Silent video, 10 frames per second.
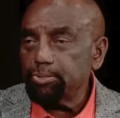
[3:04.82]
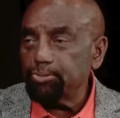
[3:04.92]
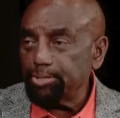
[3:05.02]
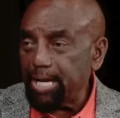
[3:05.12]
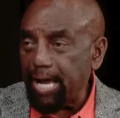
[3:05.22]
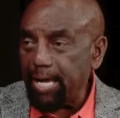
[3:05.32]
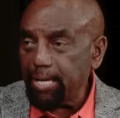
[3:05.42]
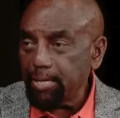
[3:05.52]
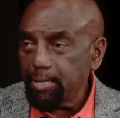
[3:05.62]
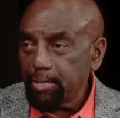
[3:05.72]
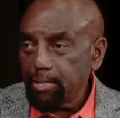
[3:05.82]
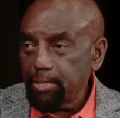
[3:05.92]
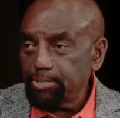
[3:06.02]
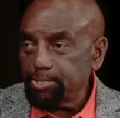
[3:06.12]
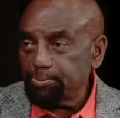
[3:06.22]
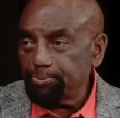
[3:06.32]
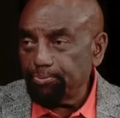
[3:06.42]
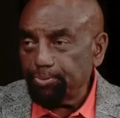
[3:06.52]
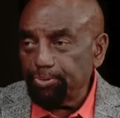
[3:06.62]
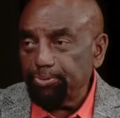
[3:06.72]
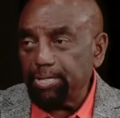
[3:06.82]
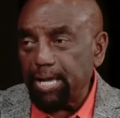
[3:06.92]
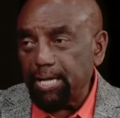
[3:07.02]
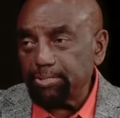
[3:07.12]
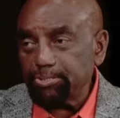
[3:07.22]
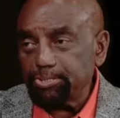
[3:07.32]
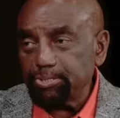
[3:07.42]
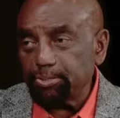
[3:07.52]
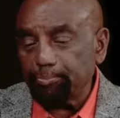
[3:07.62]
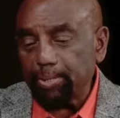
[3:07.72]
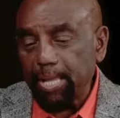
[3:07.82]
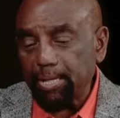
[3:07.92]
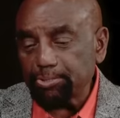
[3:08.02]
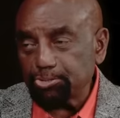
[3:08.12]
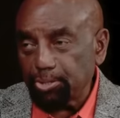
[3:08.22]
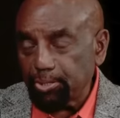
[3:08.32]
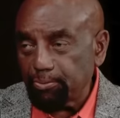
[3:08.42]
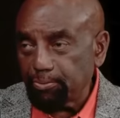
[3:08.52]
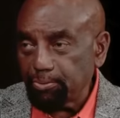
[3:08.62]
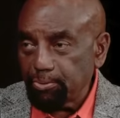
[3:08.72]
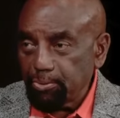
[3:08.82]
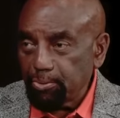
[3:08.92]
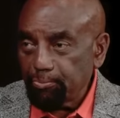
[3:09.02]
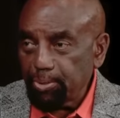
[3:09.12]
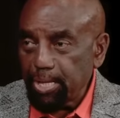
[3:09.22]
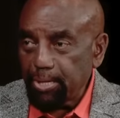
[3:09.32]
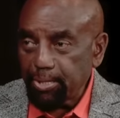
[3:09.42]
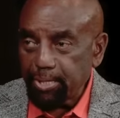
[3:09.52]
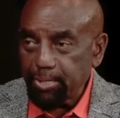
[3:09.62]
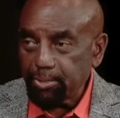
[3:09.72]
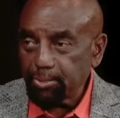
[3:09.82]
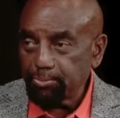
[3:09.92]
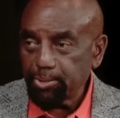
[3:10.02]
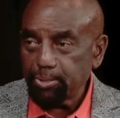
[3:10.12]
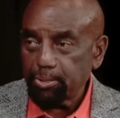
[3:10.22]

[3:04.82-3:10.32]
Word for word: you'll die. Mm-hmm. And just before you die, you see her plow start to plow again a little